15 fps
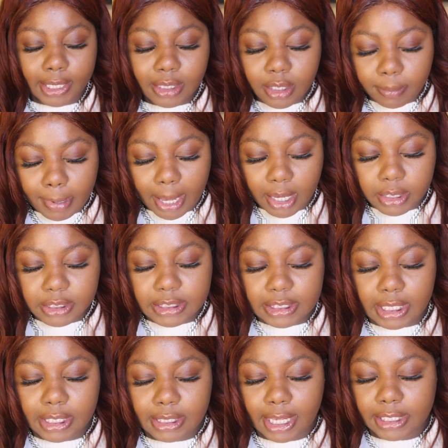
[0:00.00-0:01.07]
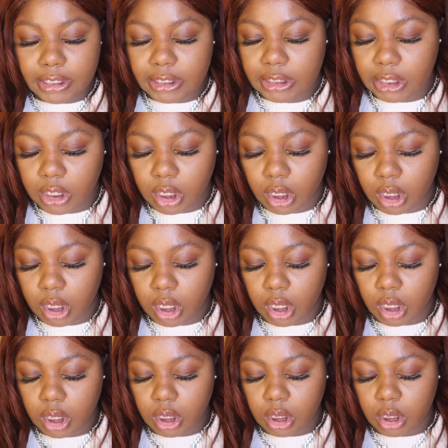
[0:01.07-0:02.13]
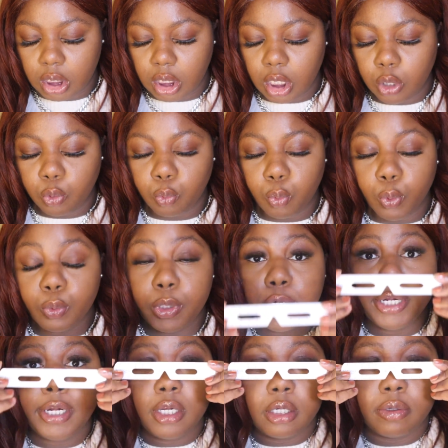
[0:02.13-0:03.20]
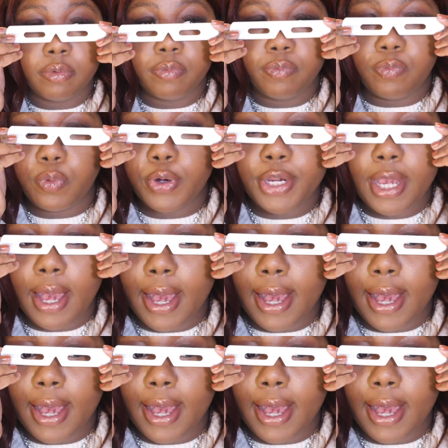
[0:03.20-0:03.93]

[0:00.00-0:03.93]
In the box, they send a ruler for your